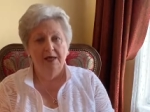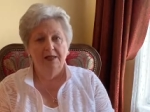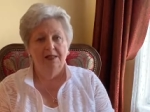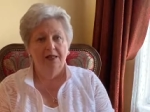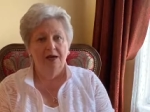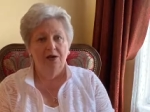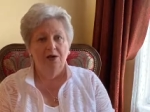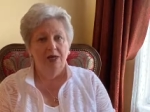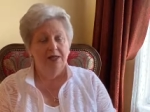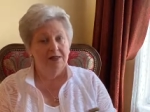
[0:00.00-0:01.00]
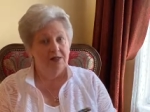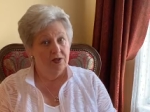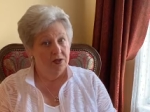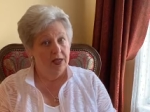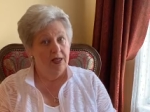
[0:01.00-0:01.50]
So it's
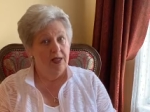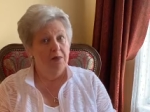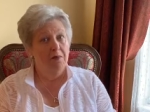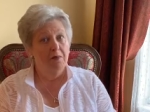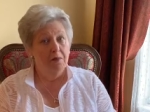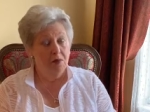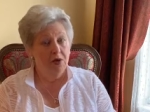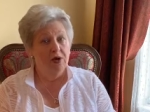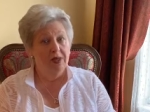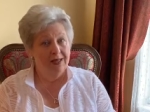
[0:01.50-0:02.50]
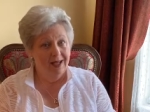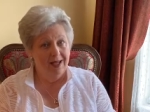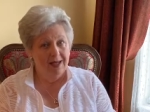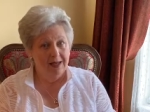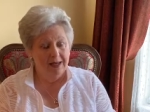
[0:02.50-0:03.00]
really more
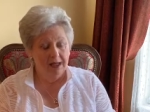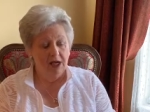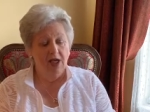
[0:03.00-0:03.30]
than,